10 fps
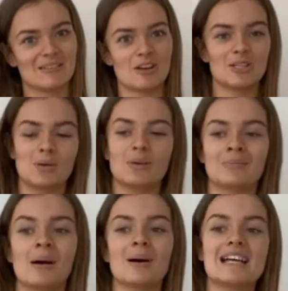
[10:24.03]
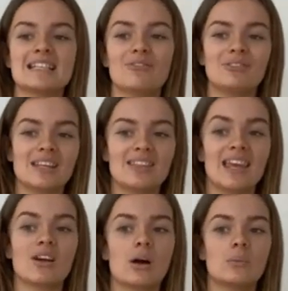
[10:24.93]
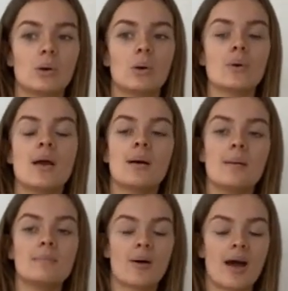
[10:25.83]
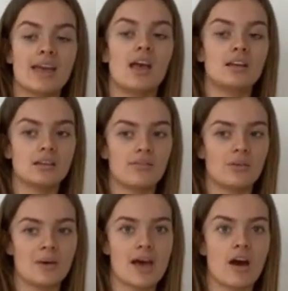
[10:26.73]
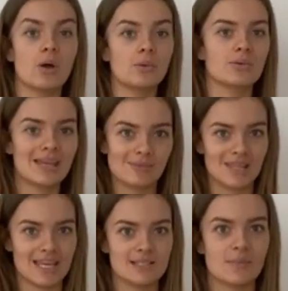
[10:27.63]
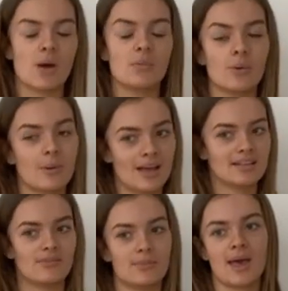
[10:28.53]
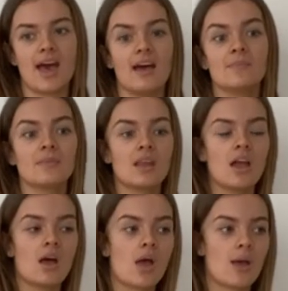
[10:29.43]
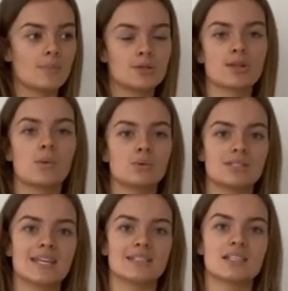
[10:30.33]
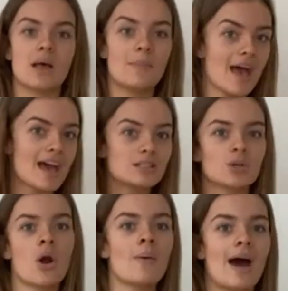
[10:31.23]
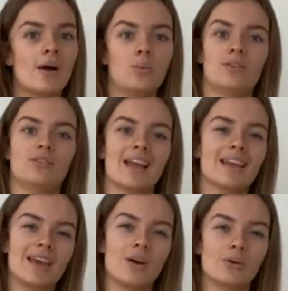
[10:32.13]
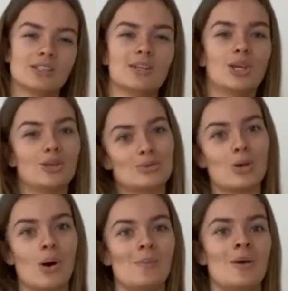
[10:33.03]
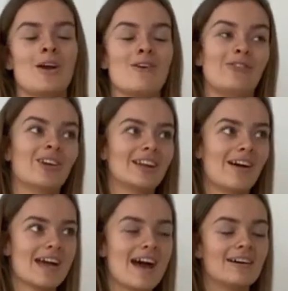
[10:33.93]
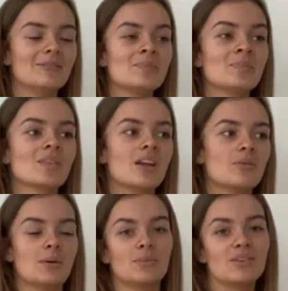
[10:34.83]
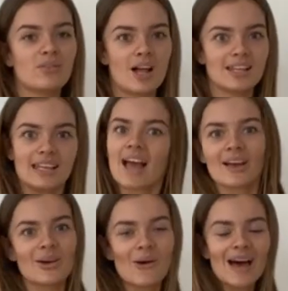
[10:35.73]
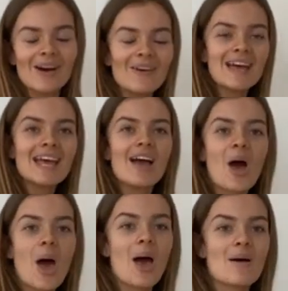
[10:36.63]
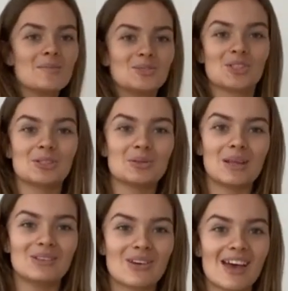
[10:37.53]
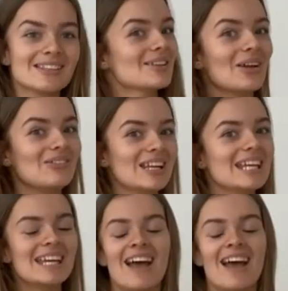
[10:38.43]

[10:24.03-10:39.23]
I was talking about, but I definitely think I will buy another pair. I will keep these, but I will buy another pair. Because I wanted a pair to go out with like heels and cute top for a night out when we finally can go out. June 21st, hopefully.